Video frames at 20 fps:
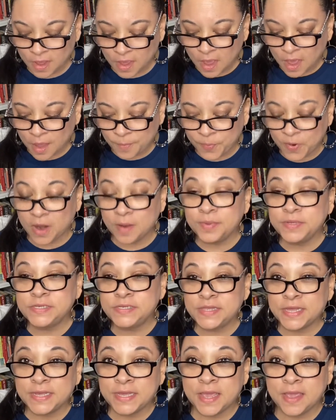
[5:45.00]
A promise
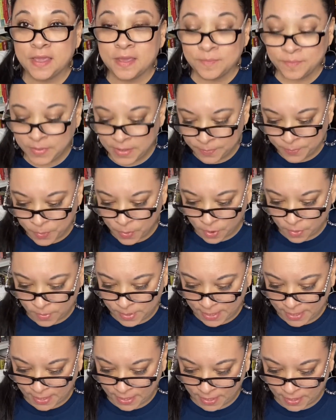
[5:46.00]
that can't be
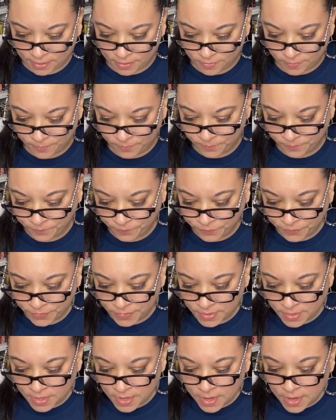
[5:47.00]
broken.
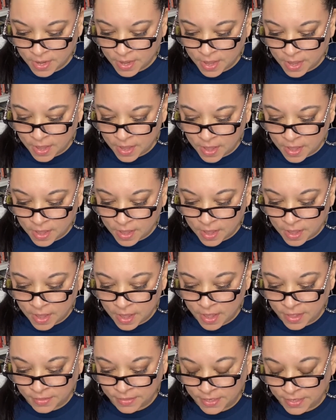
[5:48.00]

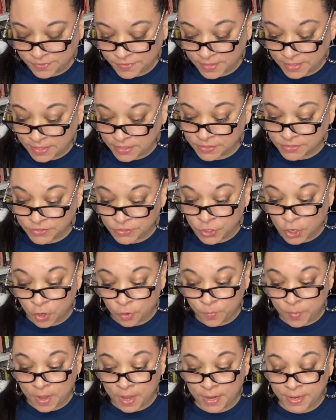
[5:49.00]
Aletha is
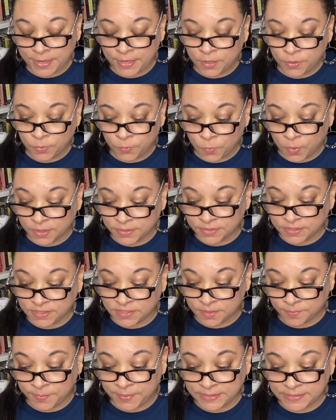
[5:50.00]
nobody who wants
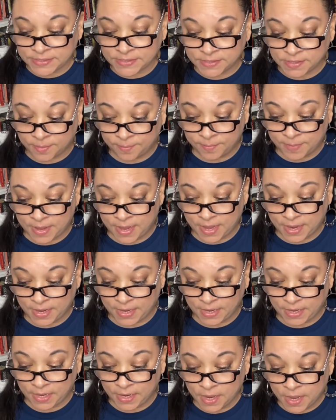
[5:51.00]
to be
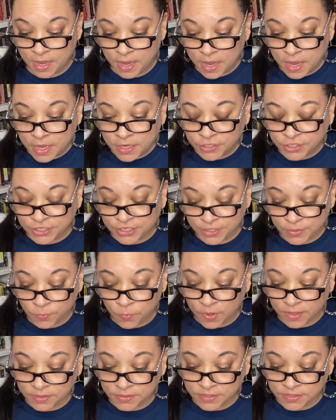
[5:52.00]
somebody. She
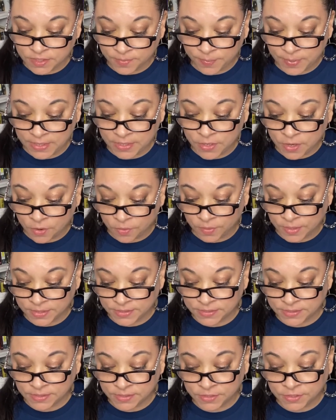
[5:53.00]
wants to be
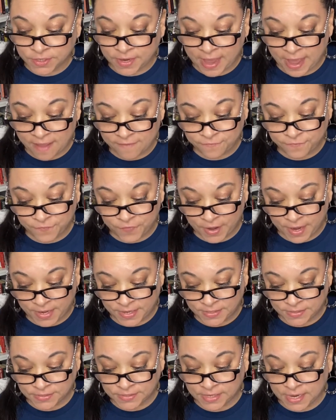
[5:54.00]
noticed, to have
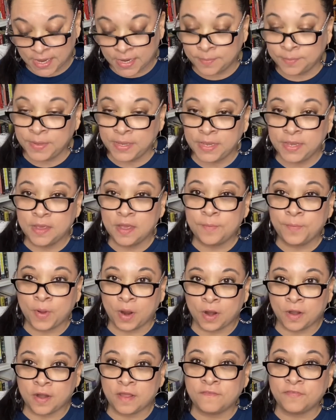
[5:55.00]
friends, and be a
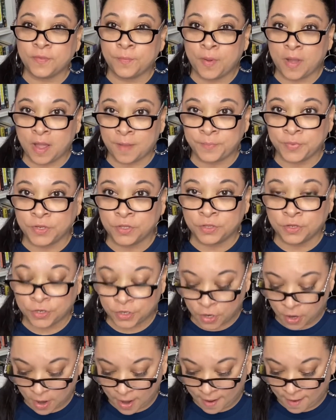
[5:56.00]
part of the popular
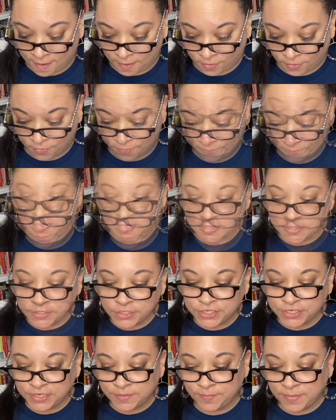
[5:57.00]
crowd. Then
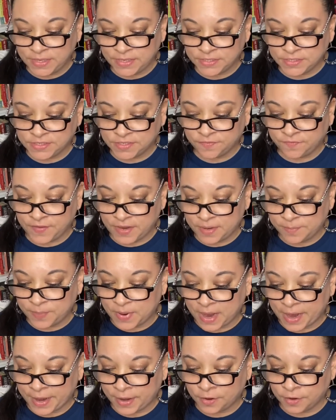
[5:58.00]
she meets the
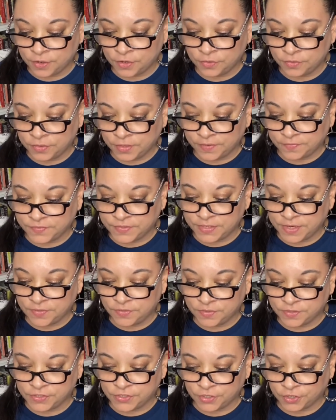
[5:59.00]
vampire who lives in
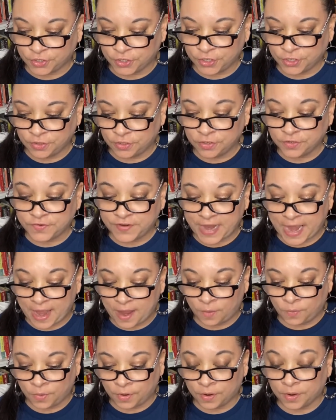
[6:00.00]
the circular
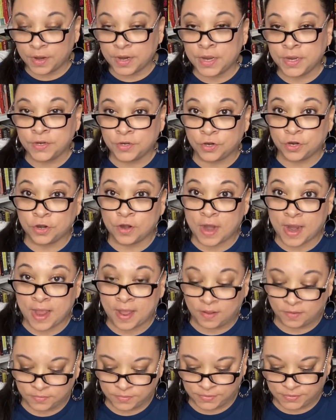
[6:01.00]
tower in her
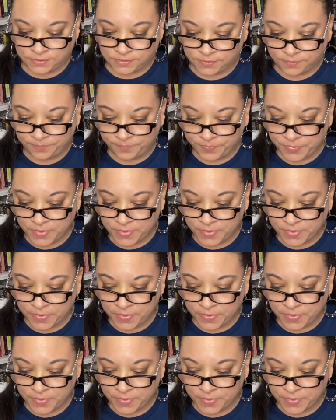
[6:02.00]
house.